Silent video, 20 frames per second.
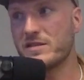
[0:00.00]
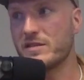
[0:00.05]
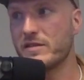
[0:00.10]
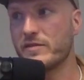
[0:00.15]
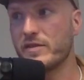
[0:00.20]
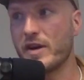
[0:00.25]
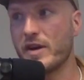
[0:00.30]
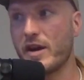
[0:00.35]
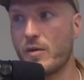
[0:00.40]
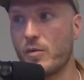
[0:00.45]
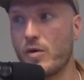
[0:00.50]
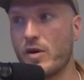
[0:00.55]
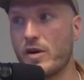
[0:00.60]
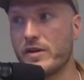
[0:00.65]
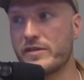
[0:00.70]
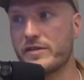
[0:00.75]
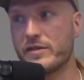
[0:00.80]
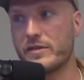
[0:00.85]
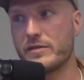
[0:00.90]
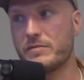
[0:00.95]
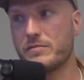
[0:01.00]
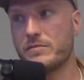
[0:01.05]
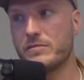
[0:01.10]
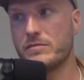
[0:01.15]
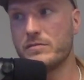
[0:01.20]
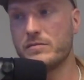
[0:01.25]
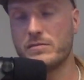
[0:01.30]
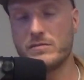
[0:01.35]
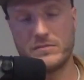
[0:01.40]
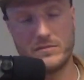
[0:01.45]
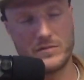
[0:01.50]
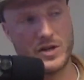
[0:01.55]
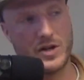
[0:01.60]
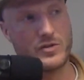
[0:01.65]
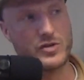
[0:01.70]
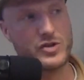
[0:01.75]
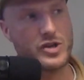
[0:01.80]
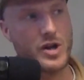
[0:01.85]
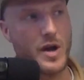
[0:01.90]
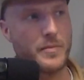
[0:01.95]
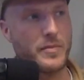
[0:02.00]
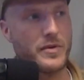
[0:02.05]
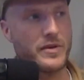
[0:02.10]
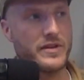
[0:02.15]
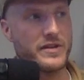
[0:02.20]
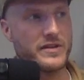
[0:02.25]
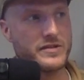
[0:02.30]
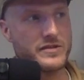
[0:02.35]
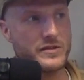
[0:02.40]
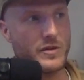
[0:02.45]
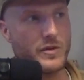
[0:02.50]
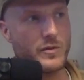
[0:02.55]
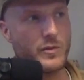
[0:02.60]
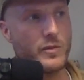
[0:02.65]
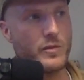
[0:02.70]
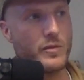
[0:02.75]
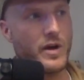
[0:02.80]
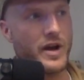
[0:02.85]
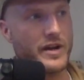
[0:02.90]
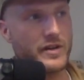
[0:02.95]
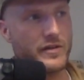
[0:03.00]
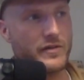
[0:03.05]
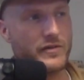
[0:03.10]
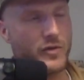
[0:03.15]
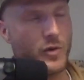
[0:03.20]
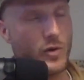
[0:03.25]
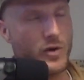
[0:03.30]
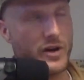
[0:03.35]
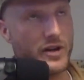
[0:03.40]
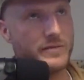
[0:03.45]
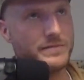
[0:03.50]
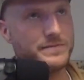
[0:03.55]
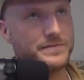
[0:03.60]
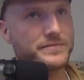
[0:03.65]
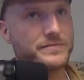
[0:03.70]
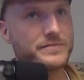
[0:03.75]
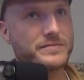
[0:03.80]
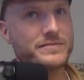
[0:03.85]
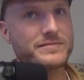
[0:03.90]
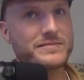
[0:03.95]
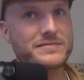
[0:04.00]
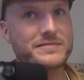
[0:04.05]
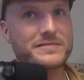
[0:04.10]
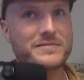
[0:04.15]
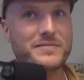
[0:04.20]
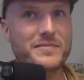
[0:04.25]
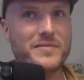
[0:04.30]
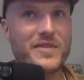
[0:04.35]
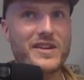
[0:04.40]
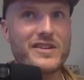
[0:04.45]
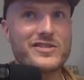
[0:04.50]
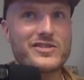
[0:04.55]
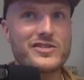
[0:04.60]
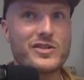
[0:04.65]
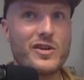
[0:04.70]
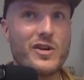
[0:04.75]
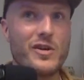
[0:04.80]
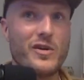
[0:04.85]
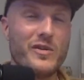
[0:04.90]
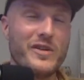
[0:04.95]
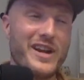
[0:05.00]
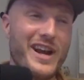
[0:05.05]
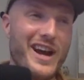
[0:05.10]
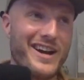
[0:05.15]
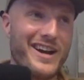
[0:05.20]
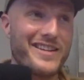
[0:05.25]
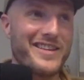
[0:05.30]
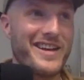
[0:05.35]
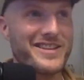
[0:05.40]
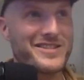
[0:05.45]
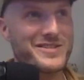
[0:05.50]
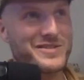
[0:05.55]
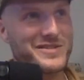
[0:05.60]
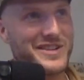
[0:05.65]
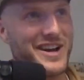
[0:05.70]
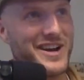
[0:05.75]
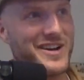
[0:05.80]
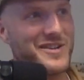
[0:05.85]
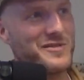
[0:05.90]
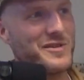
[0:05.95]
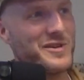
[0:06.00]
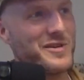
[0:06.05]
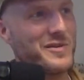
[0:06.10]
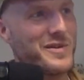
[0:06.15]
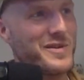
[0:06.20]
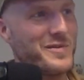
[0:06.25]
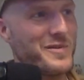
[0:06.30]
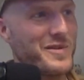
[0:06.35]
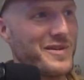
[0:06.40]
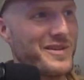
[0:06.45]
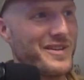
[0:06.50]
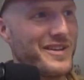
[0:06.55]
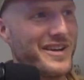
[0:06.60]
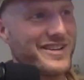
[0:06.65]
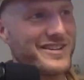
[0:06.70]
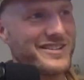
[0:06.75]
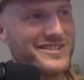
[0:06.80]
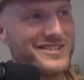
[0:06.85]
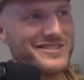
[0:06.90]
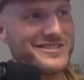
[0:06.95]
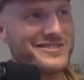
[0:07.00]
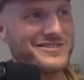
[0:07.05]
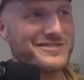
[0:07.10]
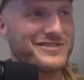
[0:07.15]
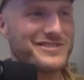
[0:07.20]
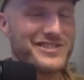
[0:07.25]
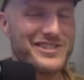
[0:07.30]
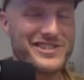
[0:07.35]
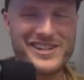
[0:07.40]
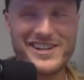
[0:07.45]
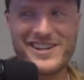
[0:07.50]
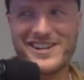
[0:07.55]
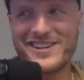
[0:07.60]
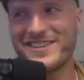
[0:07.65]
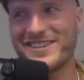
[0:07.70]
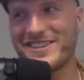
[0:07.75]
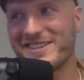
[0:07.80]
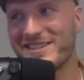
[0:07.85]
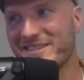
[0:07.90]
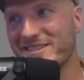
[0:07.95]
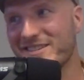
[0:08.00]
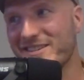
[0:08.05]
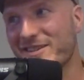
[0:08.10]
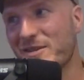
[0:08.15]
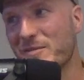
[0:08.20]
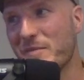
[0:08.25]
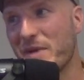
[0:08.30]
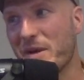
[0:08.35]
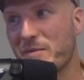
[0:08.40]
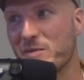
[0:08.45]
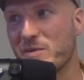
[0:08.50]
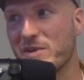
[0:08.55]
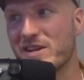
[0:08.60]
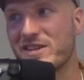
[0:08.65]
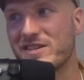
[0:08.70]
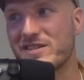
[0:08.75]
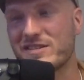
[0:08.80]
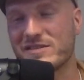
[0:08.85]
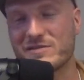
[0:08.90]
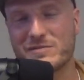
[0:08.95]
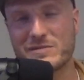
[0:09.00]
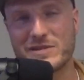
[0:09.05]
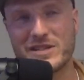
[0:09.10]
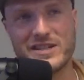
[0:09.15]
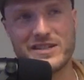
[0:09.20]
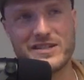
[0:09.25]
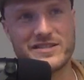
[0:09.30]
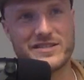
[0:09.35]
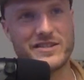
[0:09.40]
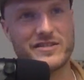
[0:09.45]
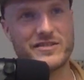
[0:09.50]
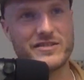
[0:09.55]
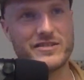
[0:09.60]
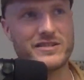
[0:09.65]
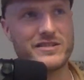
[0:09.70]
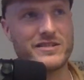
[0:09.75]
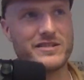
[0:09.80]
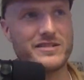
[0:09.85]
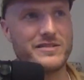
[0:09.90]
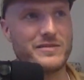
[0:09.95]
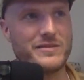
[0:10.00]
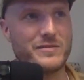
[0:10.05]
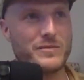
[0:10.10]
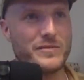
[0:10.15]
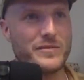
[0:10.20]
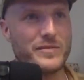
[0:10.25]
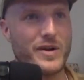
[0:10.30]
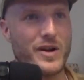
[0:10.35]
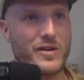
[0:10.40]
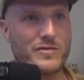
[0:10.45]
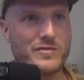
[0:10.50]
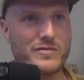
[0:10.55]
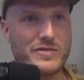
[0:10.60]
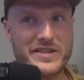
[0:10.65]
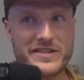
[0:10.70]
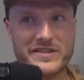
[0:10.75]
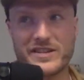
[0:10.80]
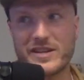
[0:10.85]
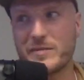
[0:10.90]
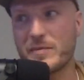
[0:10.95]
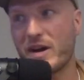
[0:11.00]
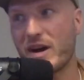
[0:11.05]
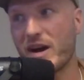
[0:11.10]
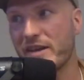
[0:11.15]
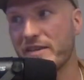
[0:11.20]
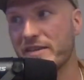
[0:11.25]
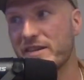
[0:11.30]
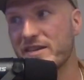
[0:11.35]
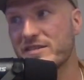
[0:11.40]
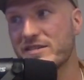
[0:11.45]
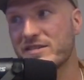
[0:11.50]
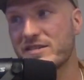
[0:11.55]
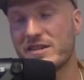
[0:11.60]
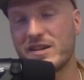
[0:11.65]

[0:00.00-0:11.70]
and I wanted to, shop on this so I could afford it. So yeah, that's kind of where we were like, oh shit, like, maybe we need to reconsider our reasoning behind this.